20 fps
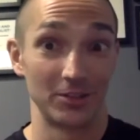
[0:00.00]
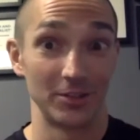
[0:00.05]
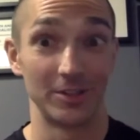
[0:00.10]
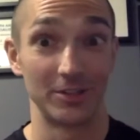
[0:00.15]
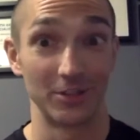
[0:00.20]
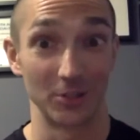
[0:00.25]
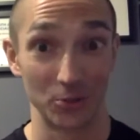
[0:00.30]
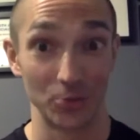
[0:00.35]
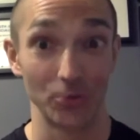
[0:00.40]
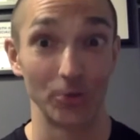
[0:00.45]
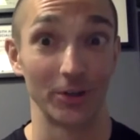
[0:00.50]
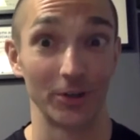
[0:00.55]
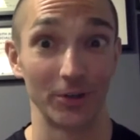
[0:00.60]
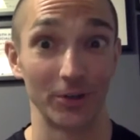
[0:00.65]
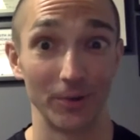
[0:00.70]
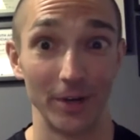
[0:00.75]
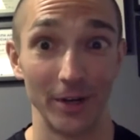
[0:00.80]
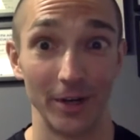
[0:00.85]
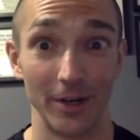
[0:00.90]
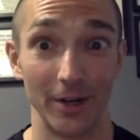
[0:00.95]
a short
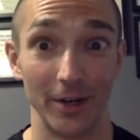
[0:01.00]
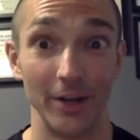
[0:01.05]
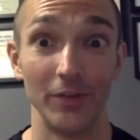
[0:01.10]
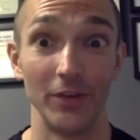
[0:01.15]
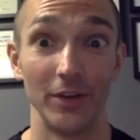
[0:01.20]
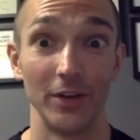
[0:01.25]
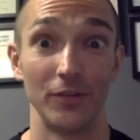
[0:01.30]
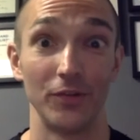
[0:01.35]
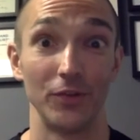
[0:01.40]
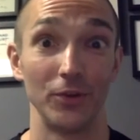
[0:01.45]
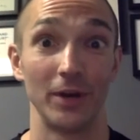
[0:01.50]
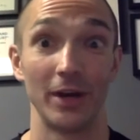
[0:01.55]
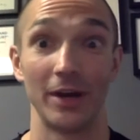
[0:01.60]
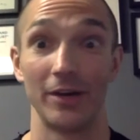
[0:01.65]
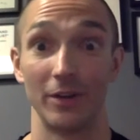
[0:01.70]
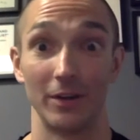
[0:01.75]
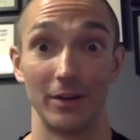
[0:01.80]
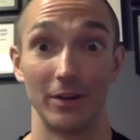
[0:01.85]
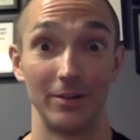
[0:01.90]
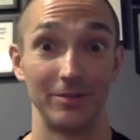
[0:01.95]
career, even if you
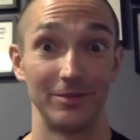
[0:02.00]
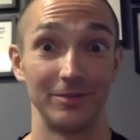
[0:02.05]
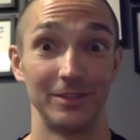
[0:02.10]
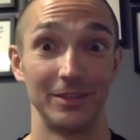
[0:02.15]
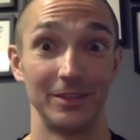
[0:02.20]
have a